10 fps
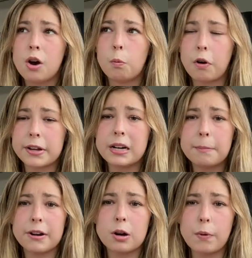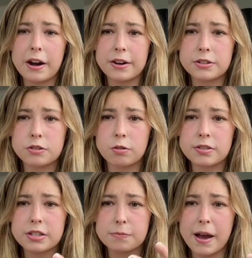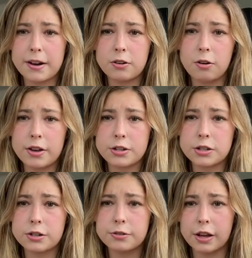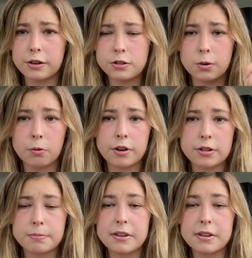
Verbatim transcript: working to bring awareness towards these medical issues and disorders